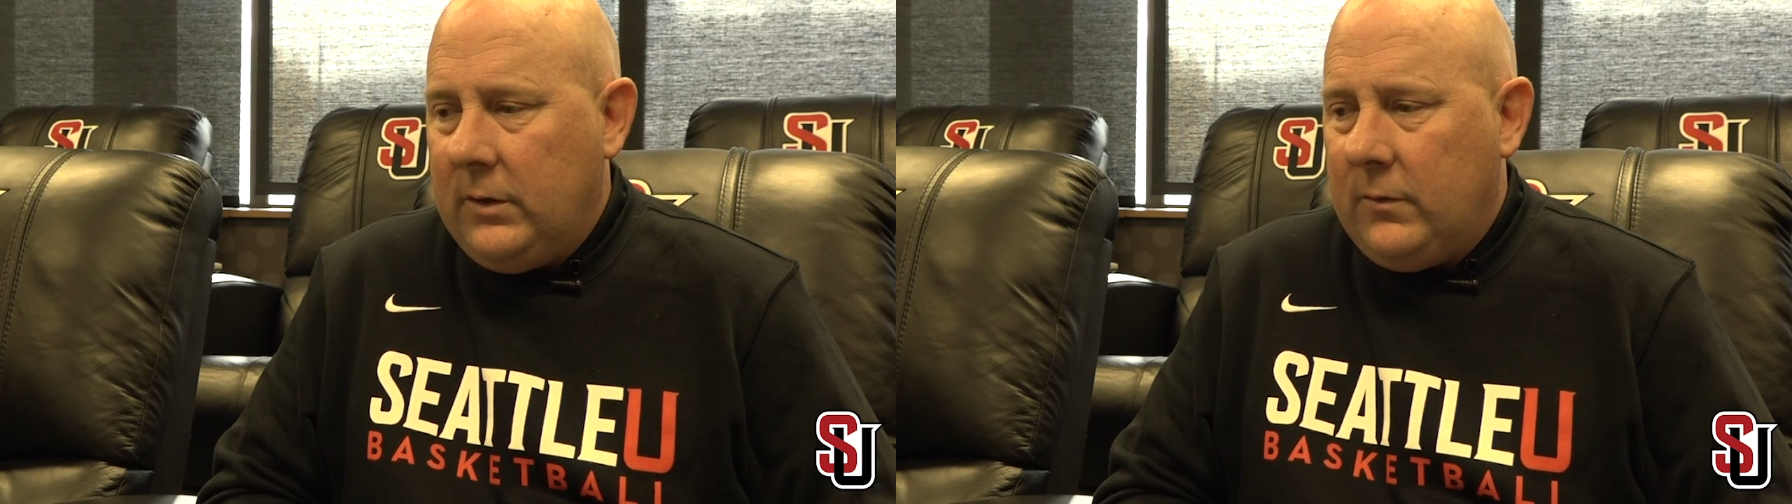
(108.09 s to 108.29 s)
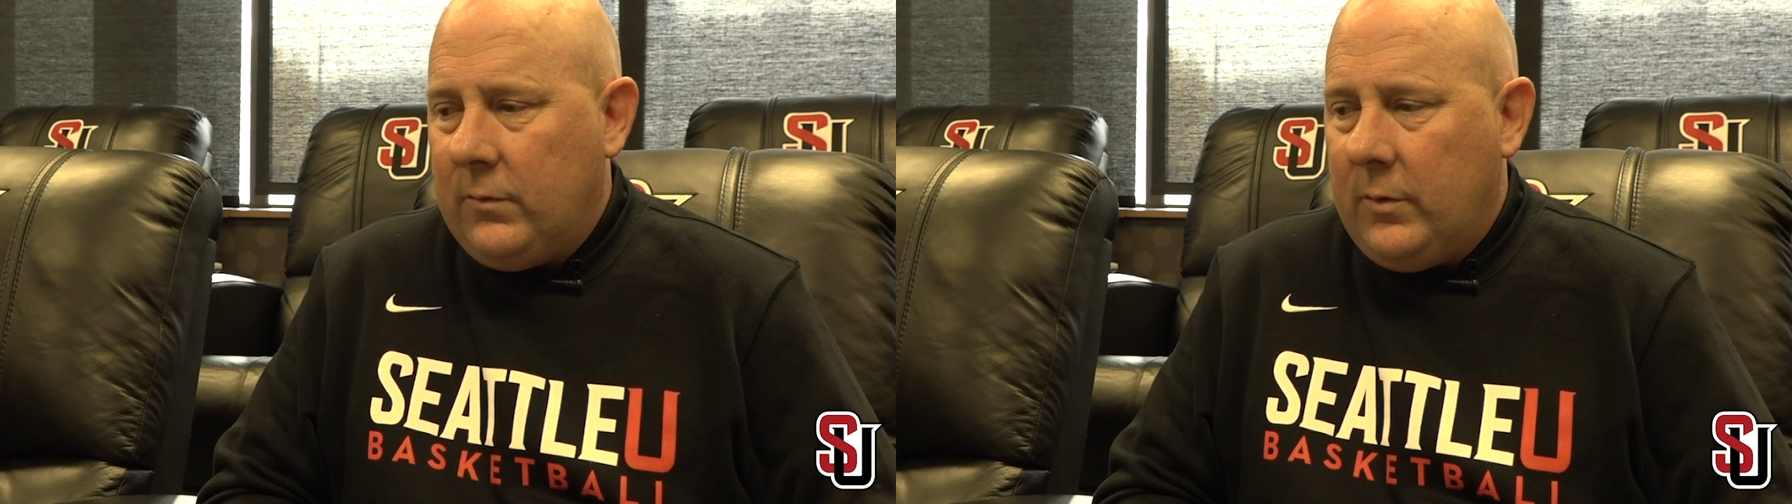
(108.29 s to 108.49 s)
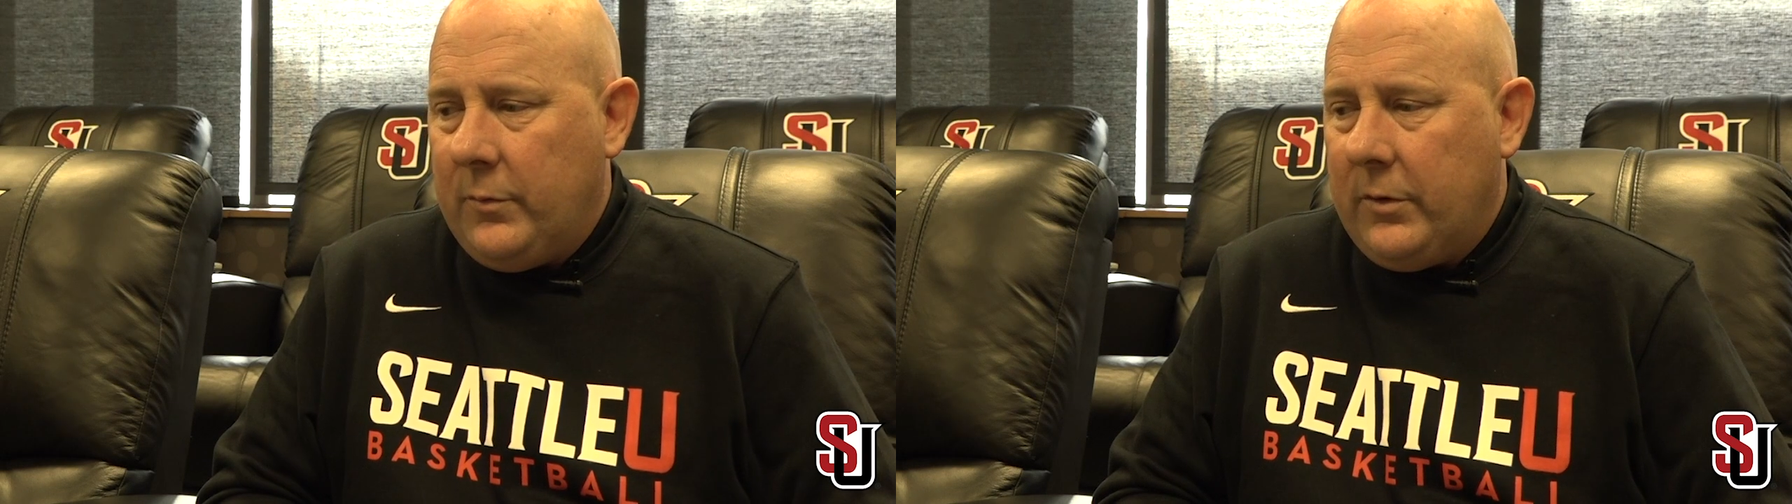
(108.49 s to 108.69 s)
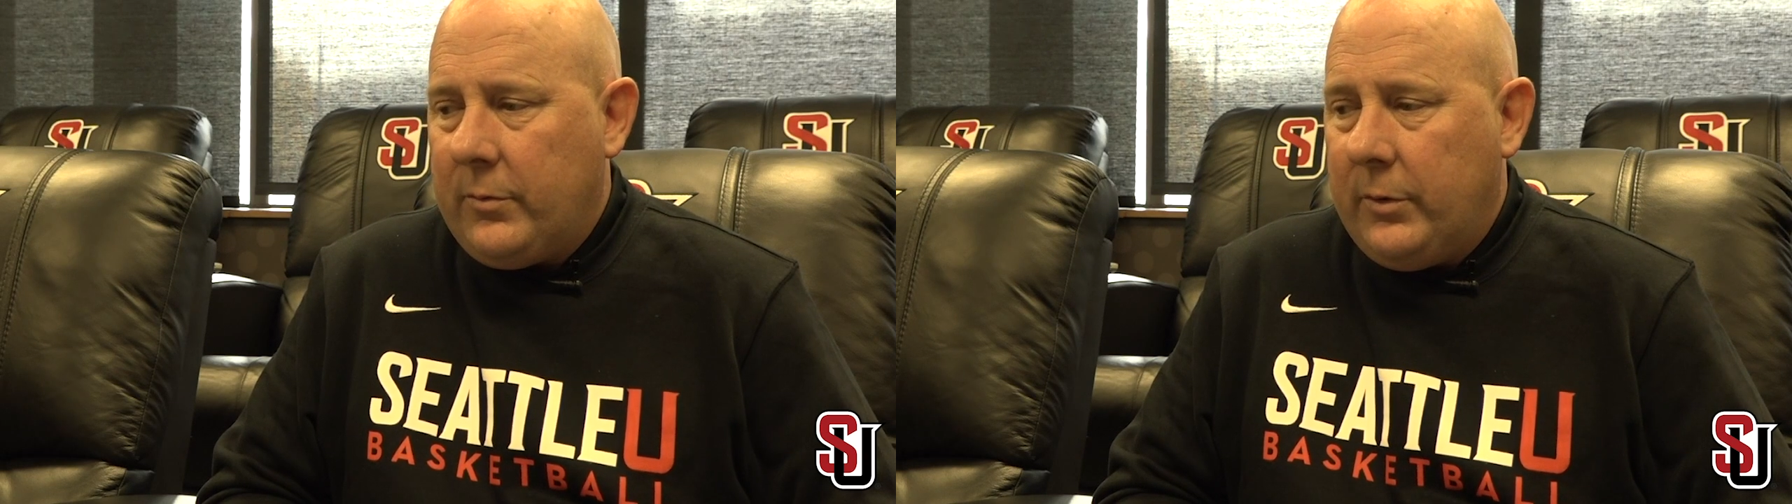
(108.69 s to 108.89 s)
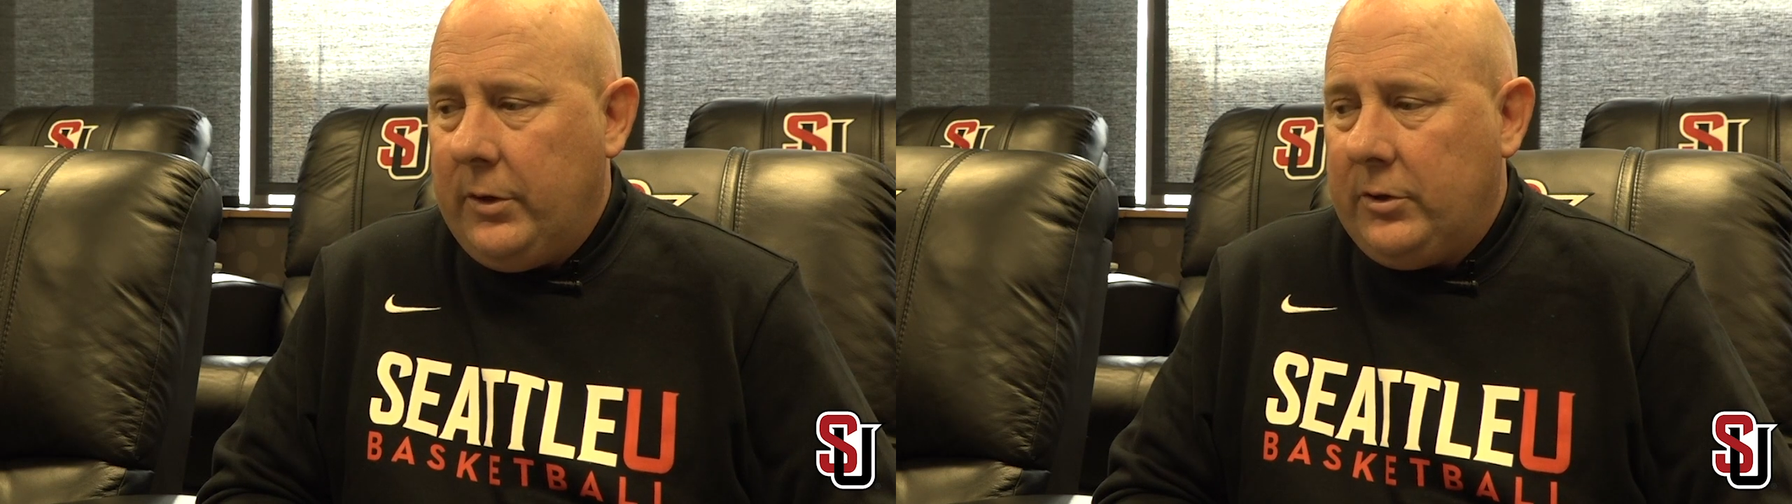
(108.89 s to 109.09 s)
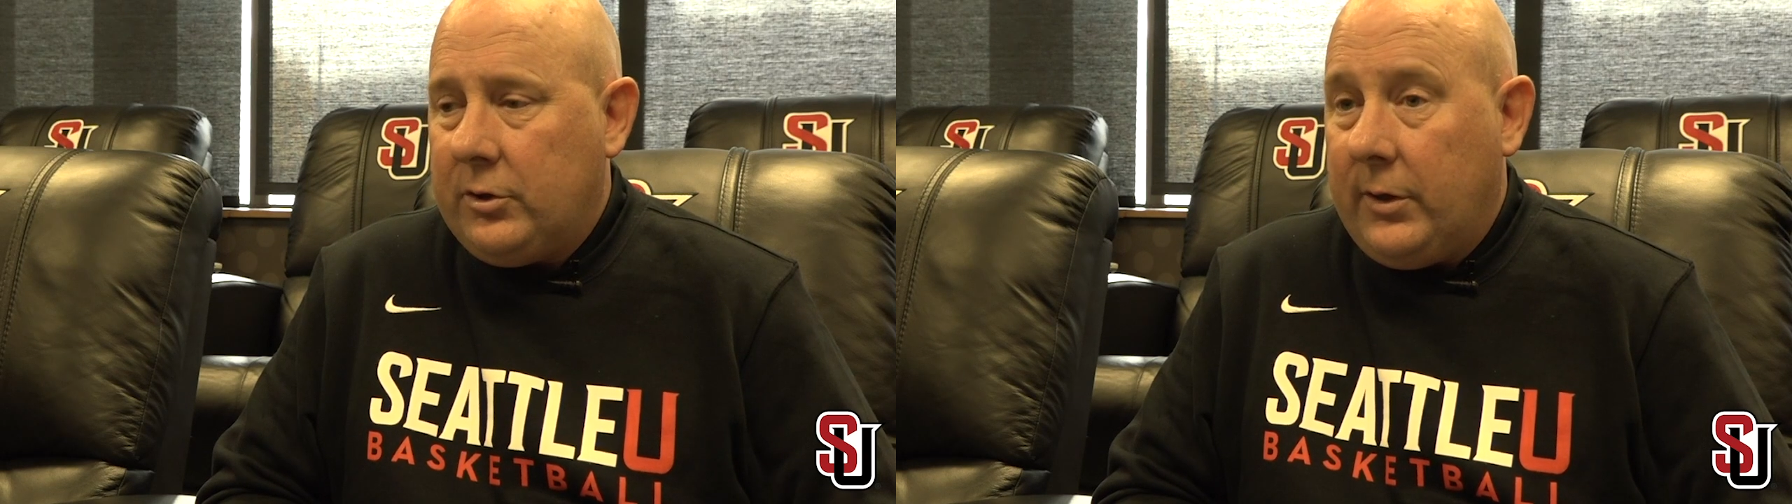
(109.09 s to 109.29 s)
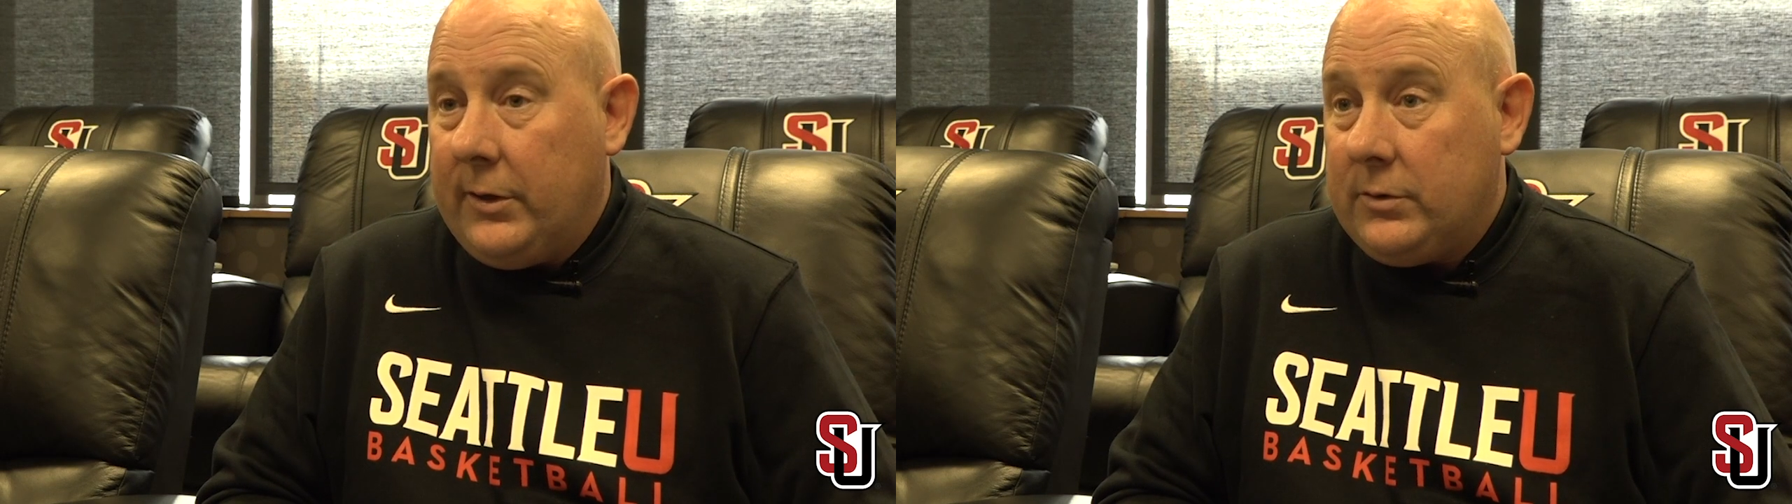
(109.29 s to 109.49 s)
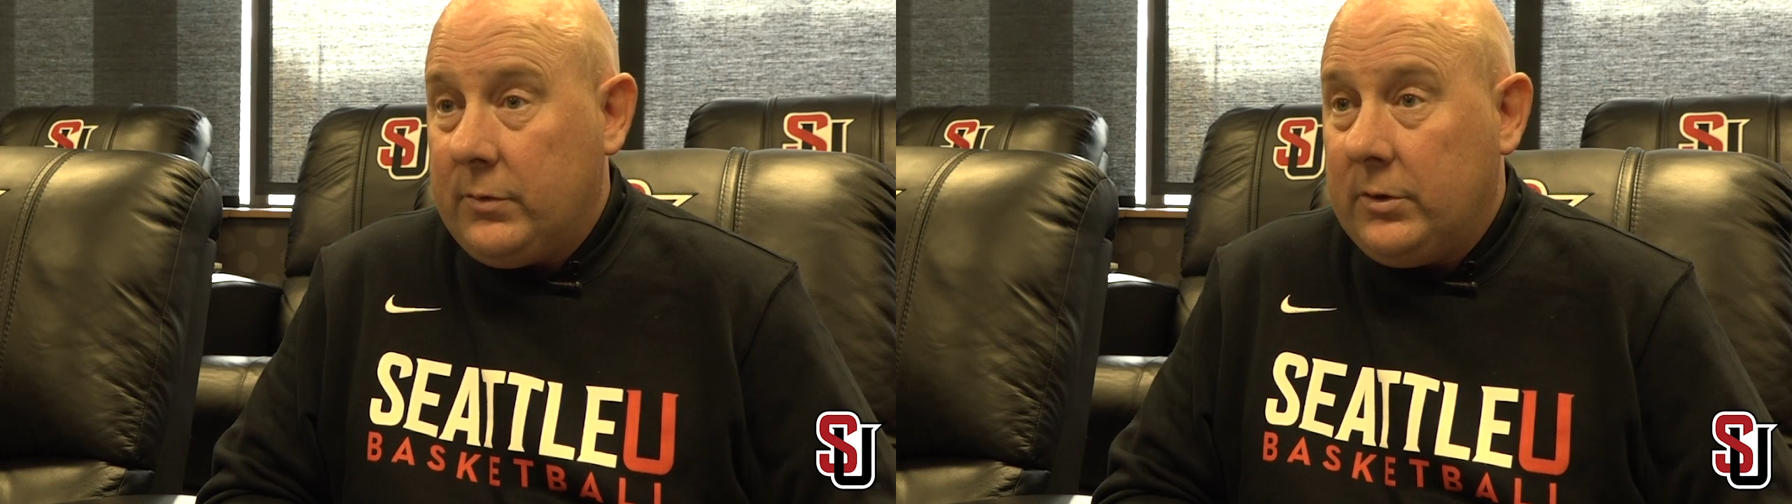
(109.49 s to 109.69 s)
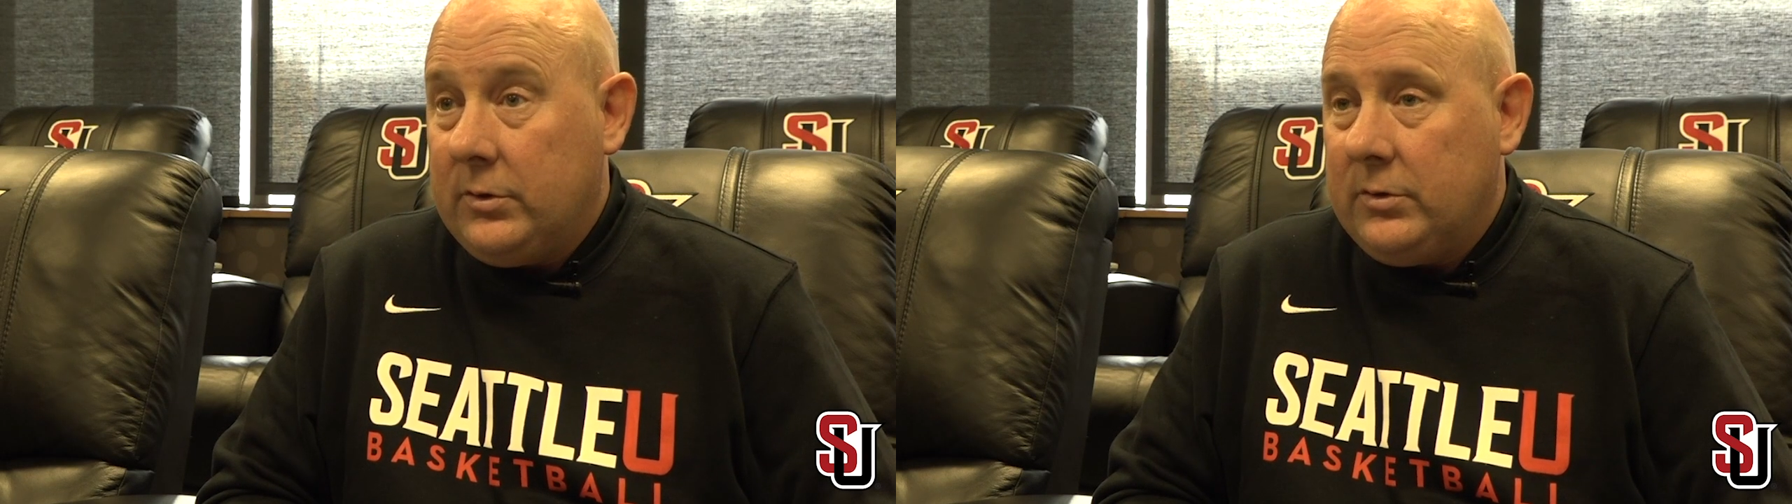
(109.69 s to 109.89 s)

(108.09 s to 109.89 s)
from the three transfers,